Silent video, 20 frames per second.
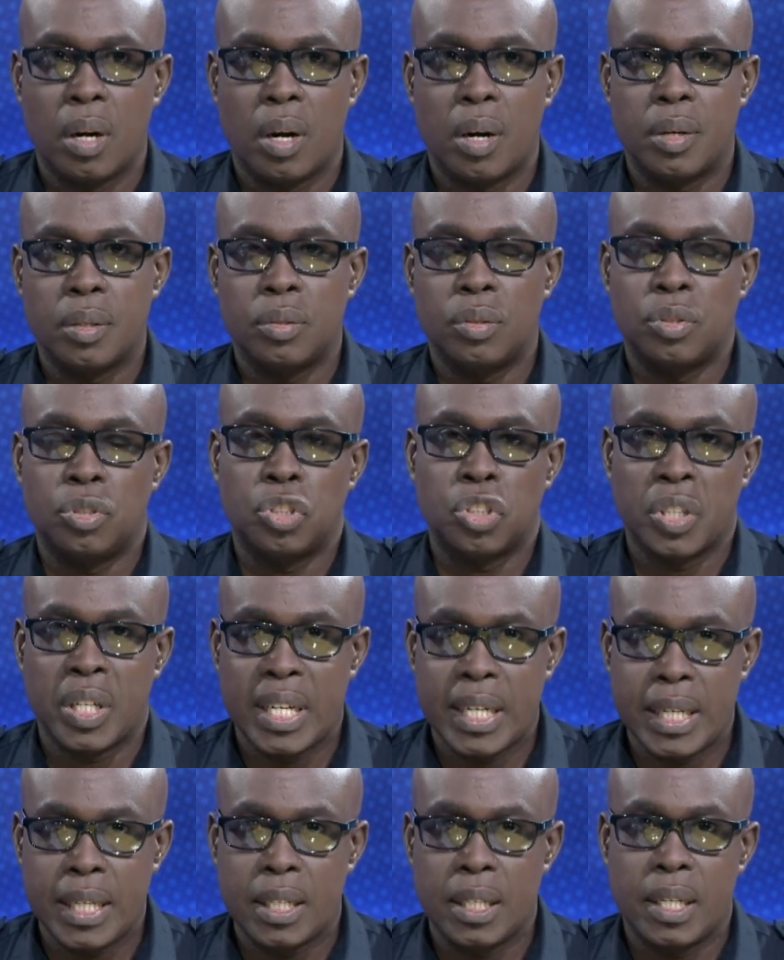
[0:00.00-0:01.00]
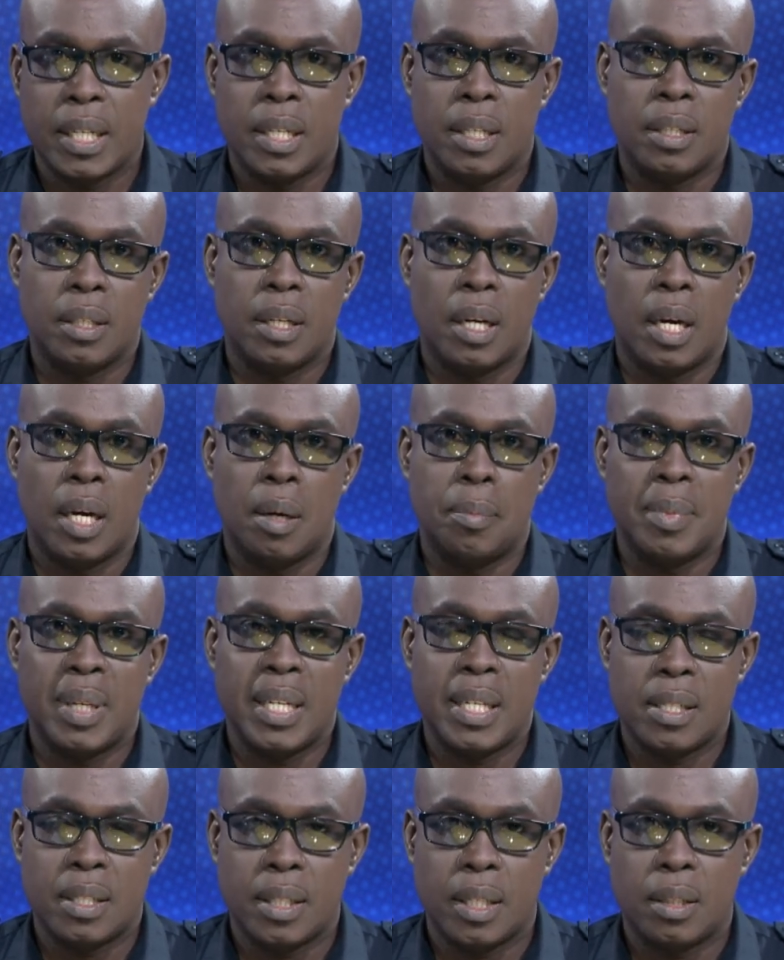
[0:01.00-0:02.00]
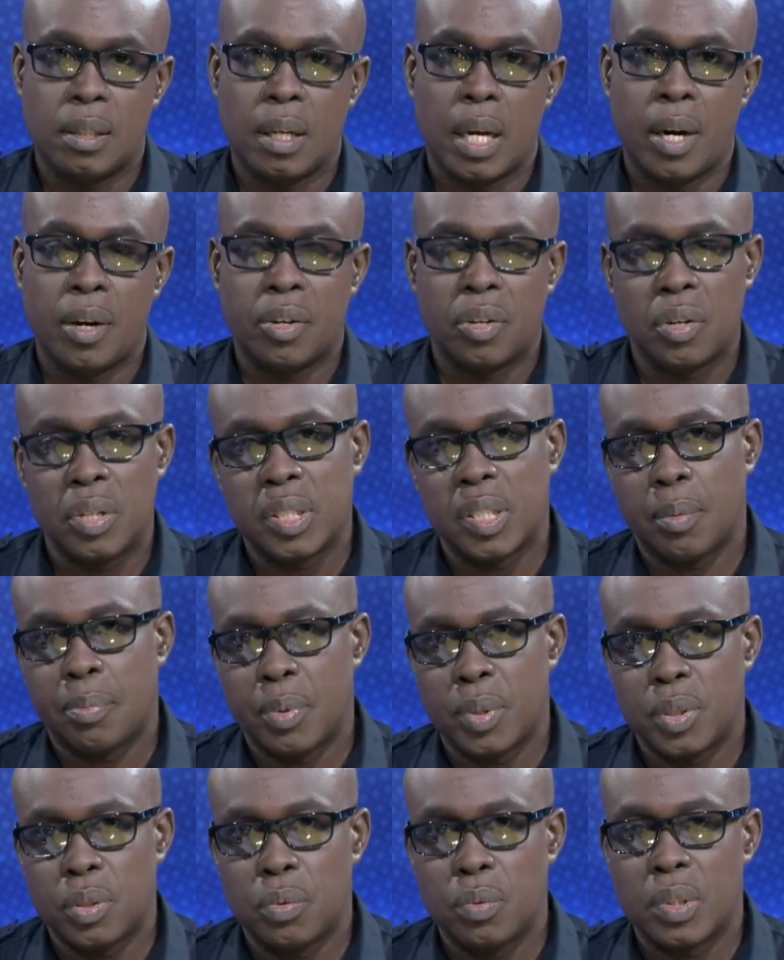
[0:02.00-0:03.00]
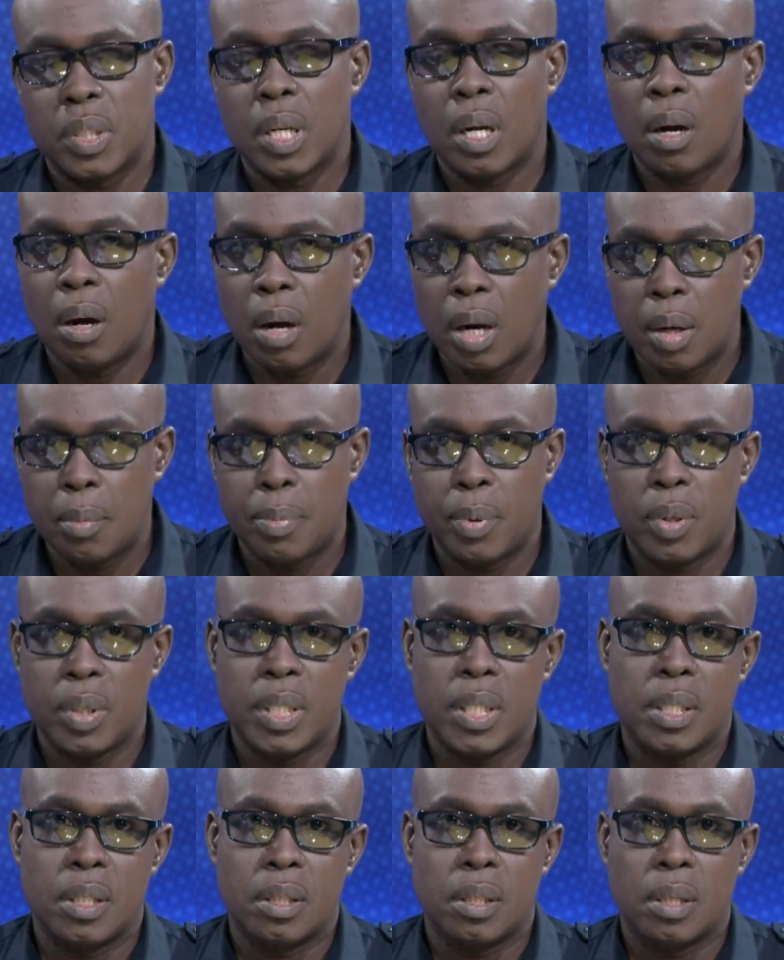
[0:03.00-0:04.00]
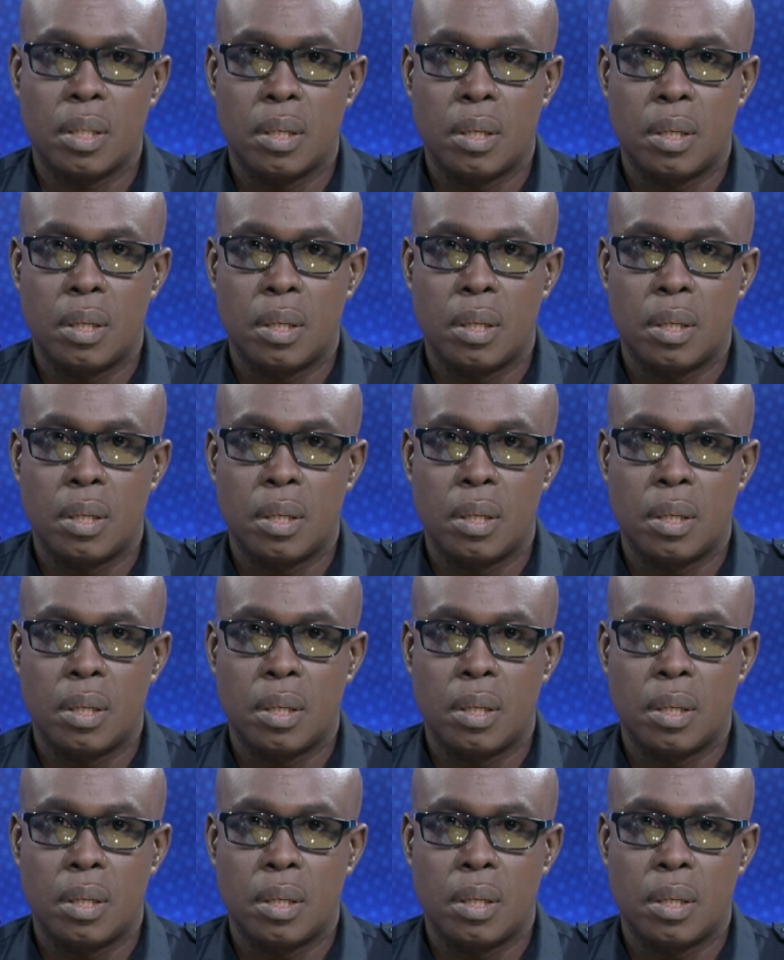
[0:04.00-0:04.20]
are trading in um, illicit agriculture produce, call the police.